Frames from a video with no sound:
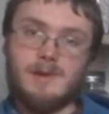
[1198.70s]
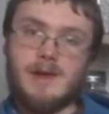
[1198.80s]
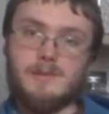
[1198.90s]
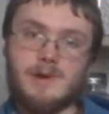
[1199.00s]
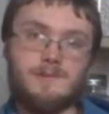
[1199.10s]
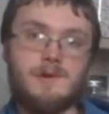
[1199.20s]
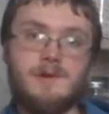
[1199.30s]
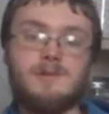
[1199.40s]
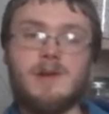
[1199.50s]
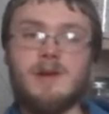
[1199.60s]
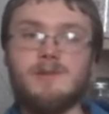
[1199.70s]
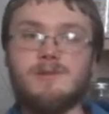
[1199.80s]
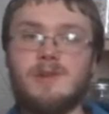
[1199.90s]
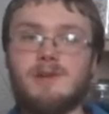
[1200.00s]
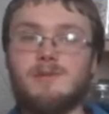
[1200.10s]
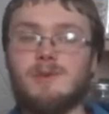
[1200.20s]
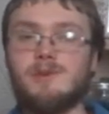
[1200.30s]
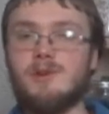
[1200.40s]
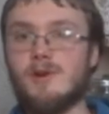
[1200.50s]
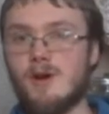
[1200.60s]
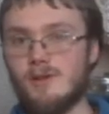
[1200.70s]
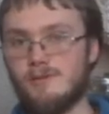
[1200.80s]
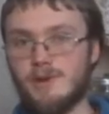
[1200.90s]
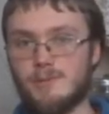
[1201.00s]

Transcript: However, they also tend to mature all of their